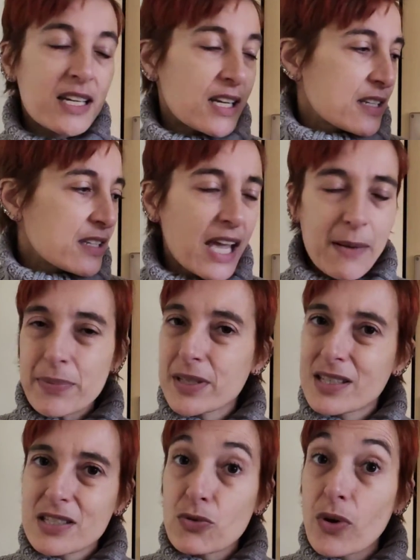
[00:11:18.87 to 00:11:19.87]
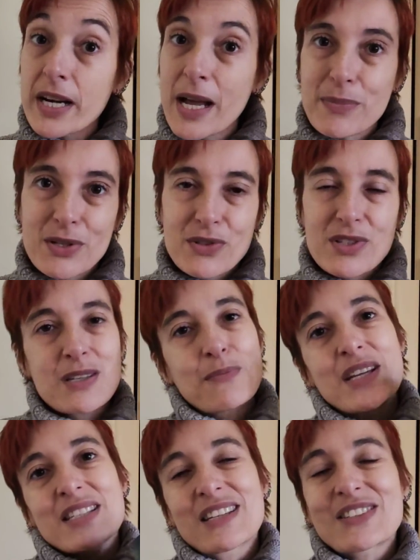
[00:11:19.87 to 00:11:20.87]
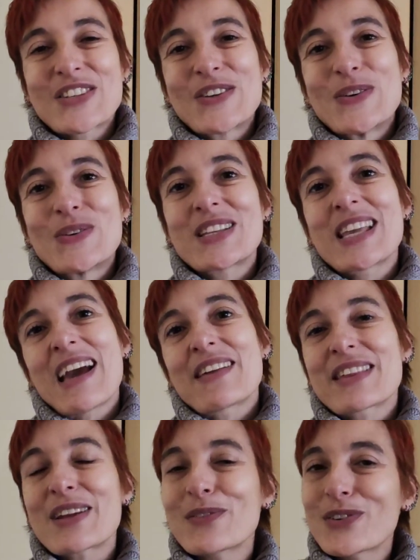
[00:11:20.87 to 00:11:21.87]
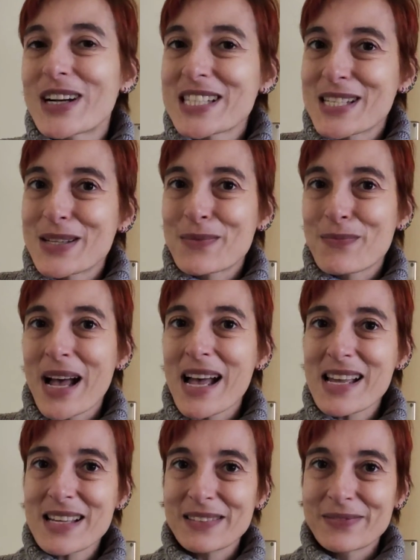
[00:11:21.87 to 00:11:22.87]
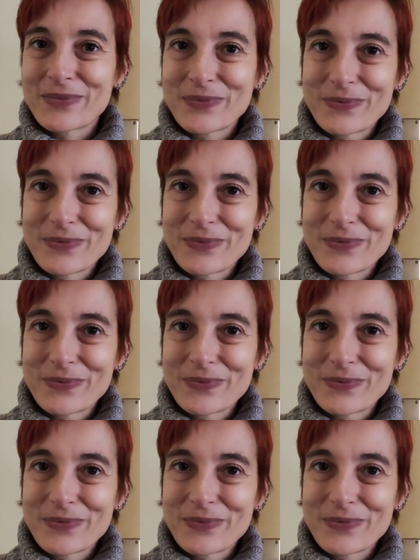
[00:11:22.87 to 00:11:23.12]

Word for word: And yeah, pick this one up because it's amazing. So yeah, thank you for watching. Bye!